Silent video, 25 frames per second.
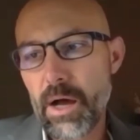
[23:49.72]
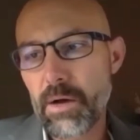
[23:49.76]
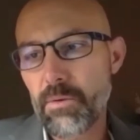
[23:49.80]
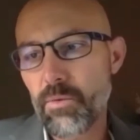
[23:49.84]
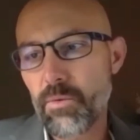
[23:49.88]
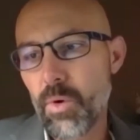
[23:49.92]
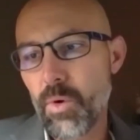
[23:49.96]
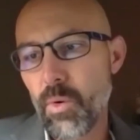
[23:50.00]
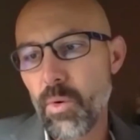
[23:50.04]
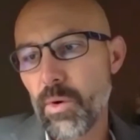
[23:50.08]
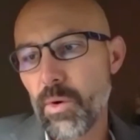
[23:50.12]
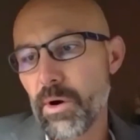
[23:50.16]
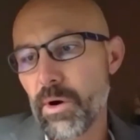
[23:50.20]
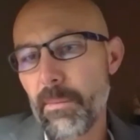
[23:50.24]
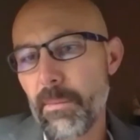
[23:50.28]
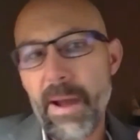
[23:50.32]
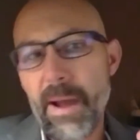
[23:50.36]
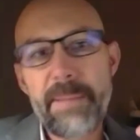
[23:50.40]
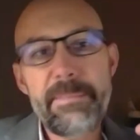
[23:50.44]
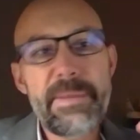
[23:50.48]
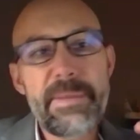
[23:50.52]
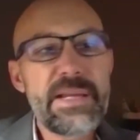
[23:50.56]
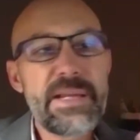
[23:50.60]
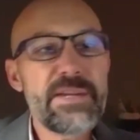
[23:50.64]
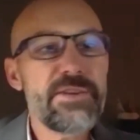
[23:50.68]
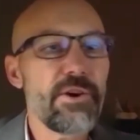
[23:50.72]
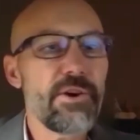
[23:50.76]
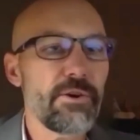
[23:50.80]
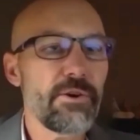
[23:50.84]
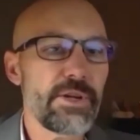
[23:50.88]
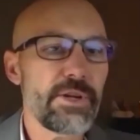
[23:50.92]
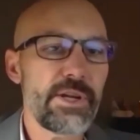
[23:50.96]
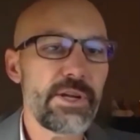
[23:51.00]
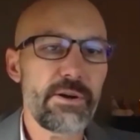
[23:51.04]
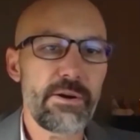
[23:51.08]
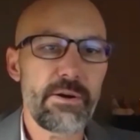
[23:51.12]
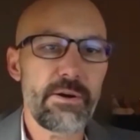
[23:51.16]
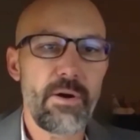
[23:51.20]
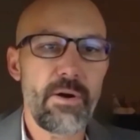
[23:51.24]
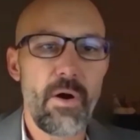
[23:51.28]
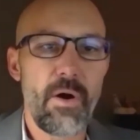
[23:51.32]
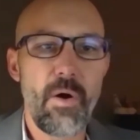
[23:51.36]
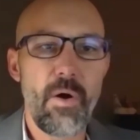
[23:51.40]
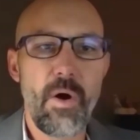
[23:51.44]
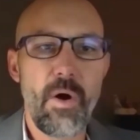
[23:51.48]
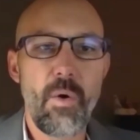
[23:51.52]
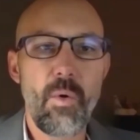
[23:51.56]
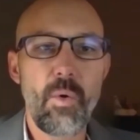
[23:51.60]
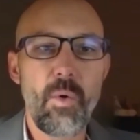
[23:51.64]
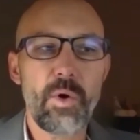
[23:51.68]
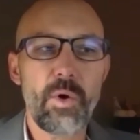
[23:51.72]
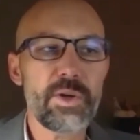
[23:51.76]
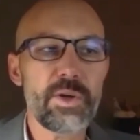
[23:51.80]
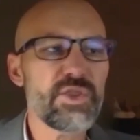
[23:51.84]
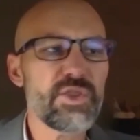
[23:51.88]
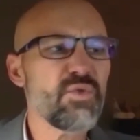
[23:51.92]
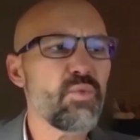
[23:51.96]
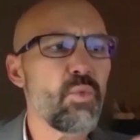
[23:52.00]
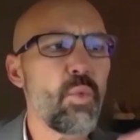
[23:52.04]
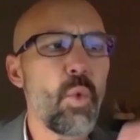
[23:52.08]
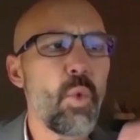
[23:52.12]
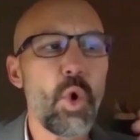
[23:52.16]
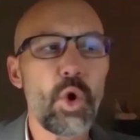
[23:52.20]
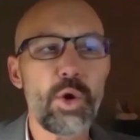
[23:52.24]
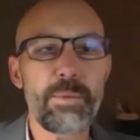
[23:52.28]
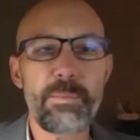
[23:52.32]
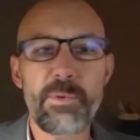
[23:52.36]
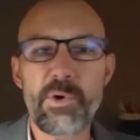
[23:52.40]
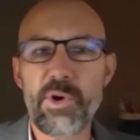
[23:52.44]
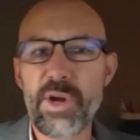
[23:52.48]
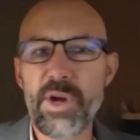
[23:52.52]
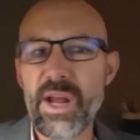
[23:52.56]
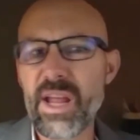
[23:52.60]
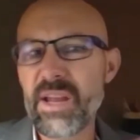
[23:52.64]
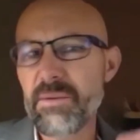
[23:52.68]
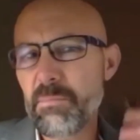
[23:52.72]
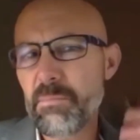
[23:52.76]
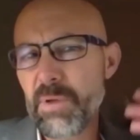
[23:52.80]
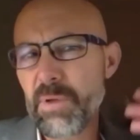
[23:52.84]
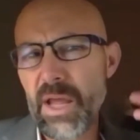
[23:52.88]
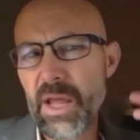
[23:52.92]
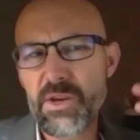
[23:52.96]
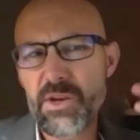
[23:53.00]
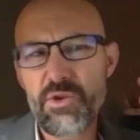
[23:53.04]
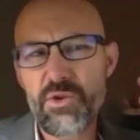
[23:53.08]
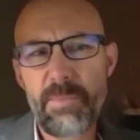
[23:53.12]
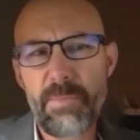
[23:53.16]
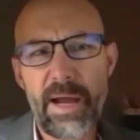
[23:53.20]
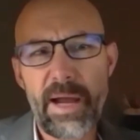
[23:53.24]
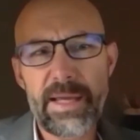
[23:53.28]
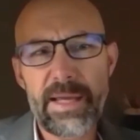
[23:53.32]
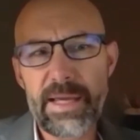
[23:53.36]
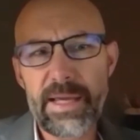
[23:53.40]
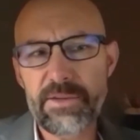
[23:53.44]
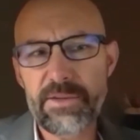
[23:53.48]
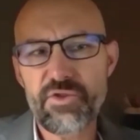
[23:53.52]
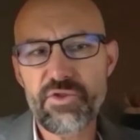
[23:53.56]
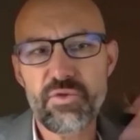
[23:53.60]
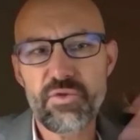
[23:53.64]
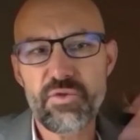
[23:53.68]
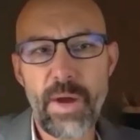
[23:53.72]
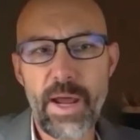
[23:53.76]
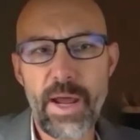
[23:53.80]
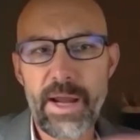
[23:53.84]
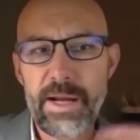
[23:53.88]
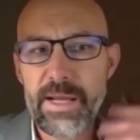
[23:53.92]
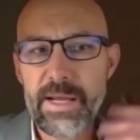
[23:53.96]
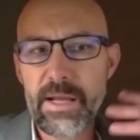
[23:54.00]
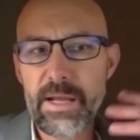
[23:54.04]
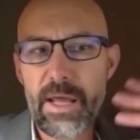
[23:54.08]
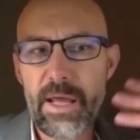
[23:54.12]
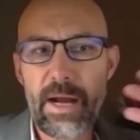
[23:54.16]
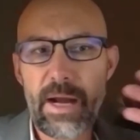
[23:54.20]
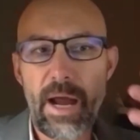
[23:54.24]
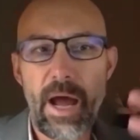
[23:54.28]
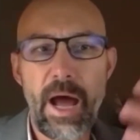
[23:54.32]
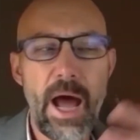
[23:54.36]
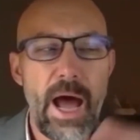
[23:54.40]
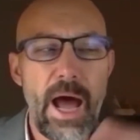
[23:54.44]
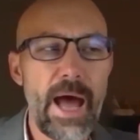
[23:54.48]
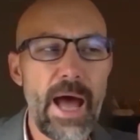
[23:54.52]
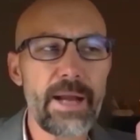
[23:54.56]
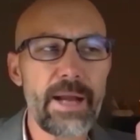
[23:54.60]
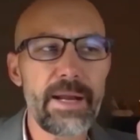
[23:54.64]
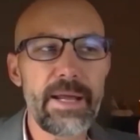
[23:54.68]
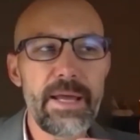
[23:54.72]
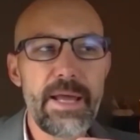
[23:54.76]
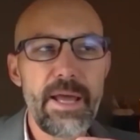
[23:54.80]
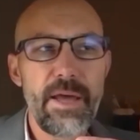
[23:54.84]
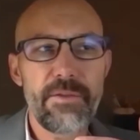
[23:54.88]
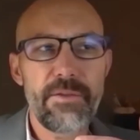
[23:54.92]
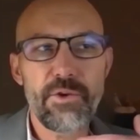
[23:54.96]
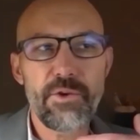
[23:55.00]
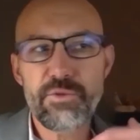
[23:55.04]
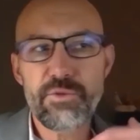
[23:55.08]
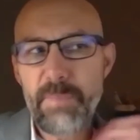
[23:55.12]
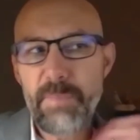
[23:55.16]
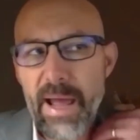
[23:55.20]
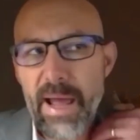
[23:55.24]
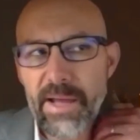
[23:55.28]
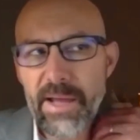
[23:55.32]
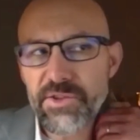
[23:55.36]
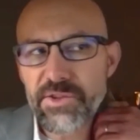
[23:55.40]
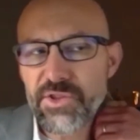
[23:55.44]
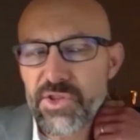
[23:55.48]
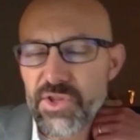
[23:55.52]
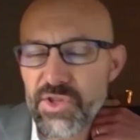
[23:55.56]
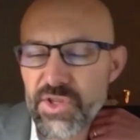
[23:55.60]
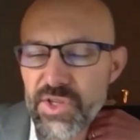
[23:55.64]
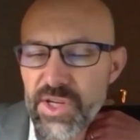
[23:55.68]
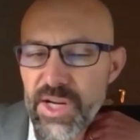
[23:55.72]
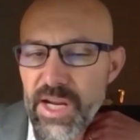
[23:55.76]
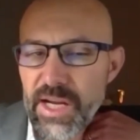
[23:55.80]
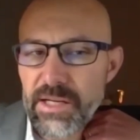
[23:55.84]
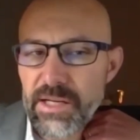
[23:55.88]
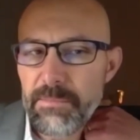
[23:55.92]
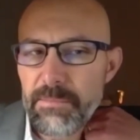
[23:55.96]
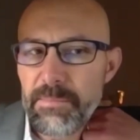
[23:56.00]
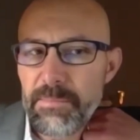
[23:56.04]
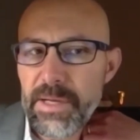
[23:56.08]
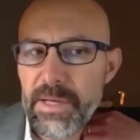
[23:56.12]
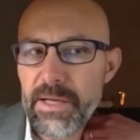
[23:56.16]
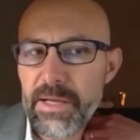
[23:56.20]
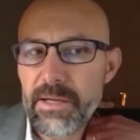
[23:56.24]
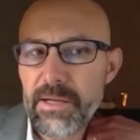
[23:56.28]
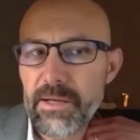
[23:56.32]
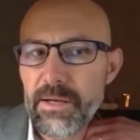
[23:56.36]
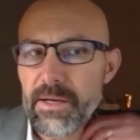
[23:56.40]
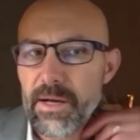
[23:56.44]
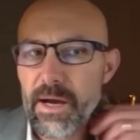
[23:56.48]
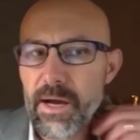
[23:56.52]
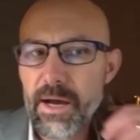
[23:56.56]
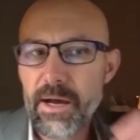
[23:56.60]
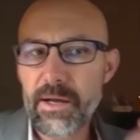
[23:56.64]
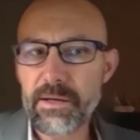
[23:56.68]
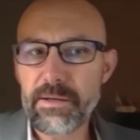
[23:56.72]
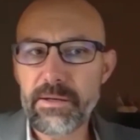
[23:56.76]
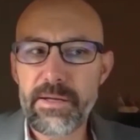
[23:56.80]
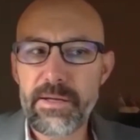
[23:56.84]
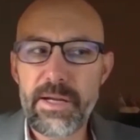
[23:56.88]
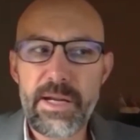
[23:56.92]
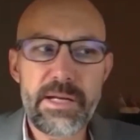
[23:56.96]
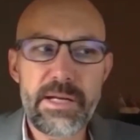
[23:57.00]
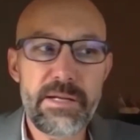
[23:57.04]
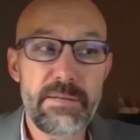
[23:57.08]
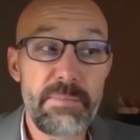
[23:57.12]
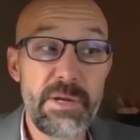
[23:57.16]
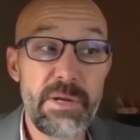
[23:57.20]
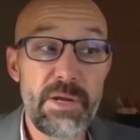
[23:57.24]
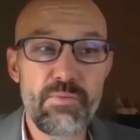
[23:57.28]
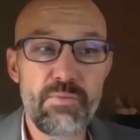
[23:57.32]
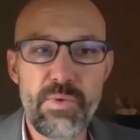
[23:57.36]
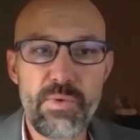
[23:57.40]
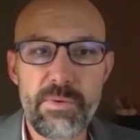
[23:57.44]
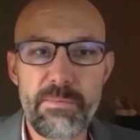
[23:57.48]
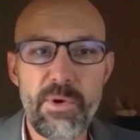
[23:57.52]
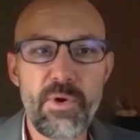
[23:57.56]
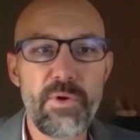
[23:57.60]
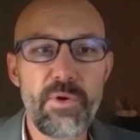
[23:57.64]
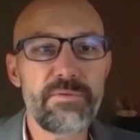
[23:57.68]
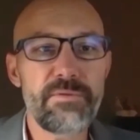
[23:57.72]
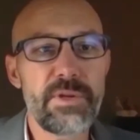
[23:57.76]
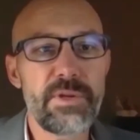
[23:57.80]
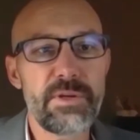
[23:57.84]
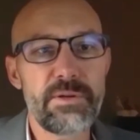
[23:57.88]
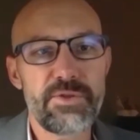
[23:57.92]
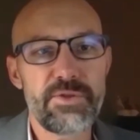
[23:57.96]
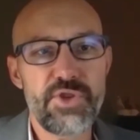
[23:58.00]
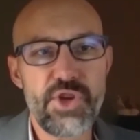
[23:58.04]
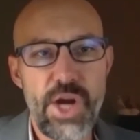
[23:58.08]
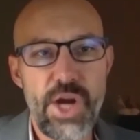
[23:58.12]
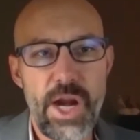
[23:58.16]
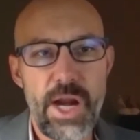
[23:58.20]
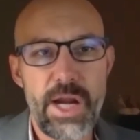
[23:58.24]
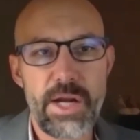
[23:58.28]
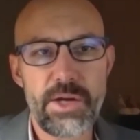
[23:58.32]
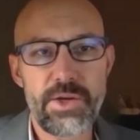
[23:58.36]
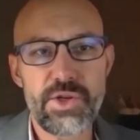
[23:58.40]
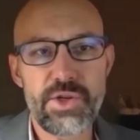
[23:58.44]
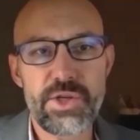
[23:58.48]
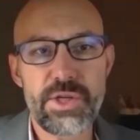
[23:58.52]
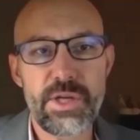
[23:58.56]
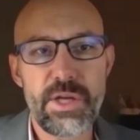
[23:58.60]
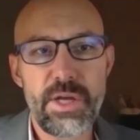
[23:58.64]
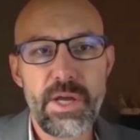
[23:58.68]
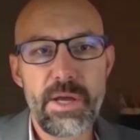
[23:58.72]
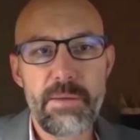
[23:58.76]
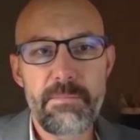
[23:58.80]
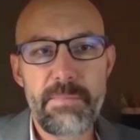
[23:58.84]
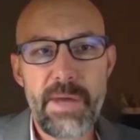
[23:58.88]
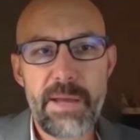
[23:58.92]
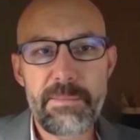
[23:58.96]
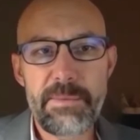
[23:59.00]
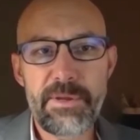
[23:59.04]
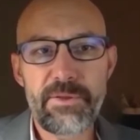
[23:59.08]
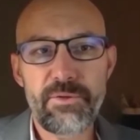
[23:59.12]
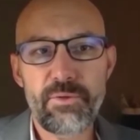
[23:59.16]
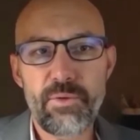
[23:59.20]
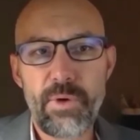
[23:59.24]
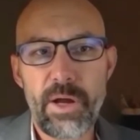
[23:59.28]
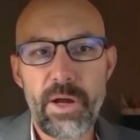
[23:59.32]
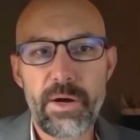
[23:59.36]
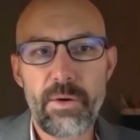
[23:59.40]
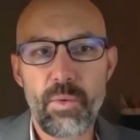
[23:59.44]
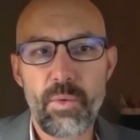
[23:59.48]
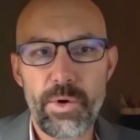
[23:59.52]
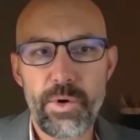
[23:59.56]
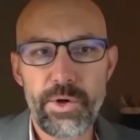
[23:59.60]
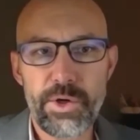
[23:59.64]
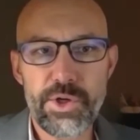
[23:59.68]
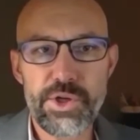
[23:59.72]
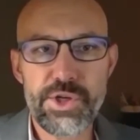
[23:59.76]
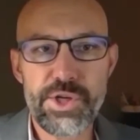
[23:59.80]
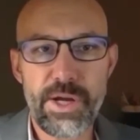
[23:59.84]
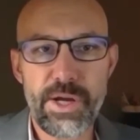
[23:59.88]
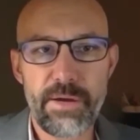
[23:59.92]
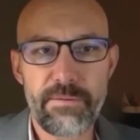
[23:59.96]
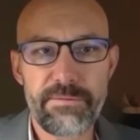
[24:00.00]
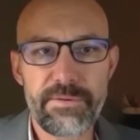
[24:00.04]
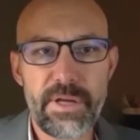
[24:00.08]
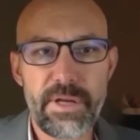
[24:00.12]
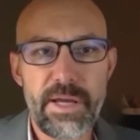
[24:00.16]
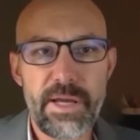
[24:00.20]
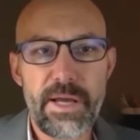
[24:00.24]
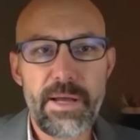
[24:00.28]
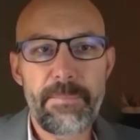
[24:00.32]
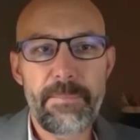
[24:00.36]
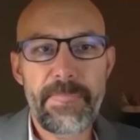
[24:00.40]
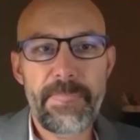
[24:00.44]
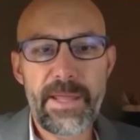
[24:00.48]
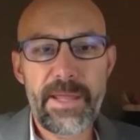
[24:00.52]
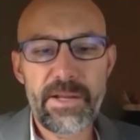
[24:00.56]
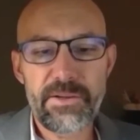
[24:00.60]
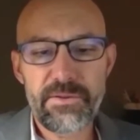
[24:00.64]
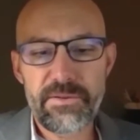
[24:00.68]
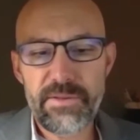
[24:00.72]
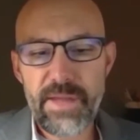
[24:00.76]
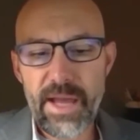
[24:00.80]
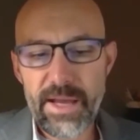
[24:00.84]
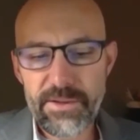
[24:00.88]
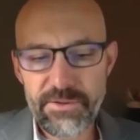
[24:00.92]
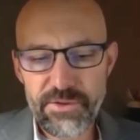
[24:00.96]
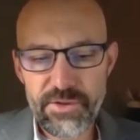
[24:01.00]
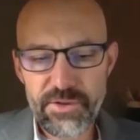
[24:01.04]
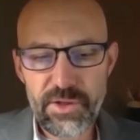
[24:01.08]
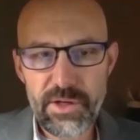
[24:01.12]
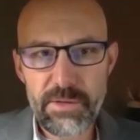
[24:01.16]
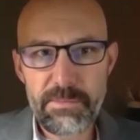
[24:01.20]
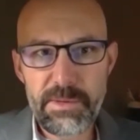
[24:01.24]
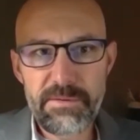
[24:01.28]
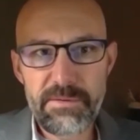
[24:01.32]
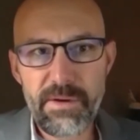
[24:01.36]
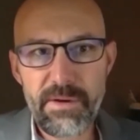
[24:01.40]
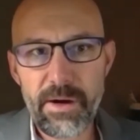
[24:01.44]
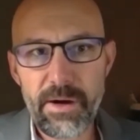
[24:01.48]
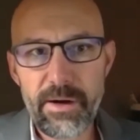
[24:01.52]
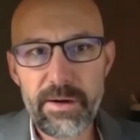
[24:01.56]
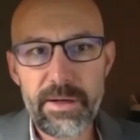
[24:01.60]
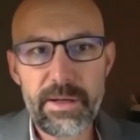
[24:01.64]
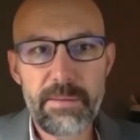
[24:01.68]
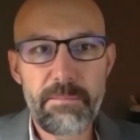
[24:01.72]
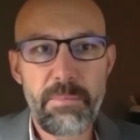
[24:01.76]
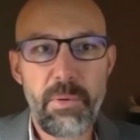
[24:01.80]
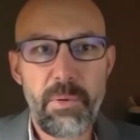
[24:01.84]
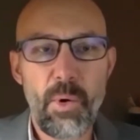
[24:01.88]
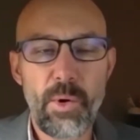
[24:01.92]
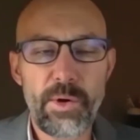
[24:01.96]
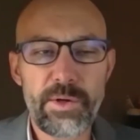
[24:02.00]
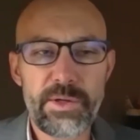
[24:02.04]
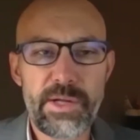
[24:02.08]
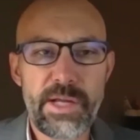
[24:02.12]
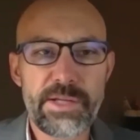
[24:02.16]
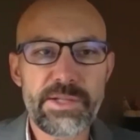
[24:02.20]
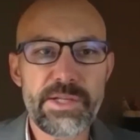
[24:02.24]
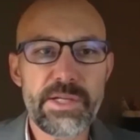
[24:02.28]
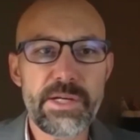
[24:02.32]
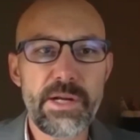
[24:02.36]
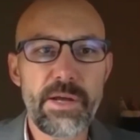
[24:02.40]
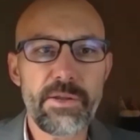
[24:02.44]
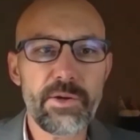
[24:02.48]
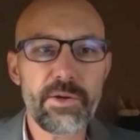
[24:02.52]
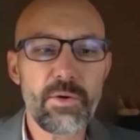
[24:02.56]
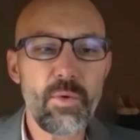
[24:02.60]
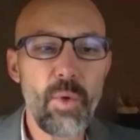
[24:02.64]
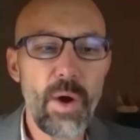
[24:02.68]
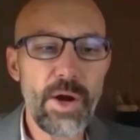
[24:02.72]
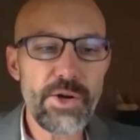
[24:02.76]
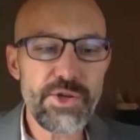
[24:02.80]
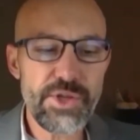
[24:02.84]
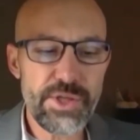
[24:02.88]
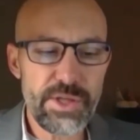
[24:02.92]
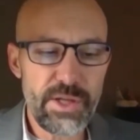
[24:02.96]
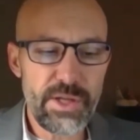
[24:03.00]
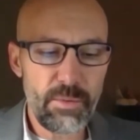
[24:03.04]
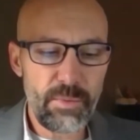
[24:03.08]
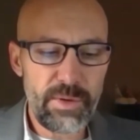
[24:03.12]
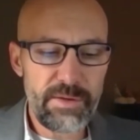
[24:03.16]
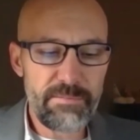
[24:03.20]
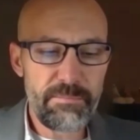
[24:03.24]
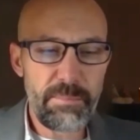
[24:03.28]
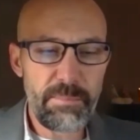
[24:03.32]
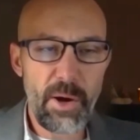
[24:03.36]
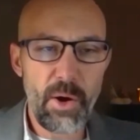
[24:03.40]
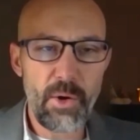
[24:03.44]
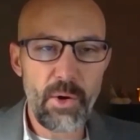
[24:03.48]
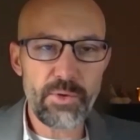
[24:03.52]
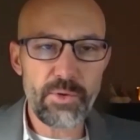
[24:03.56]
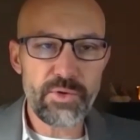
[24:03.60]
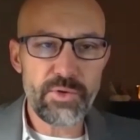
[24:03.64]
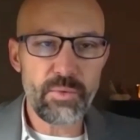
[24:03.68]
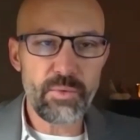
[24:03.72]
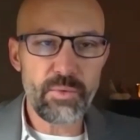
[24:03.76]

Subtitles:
where it might be dirtier or it's warmer and you might get sweaty and hot. Those masks need to be removed and changed, maybe throughout a work shift. That's going to be very important. That's another question that we posed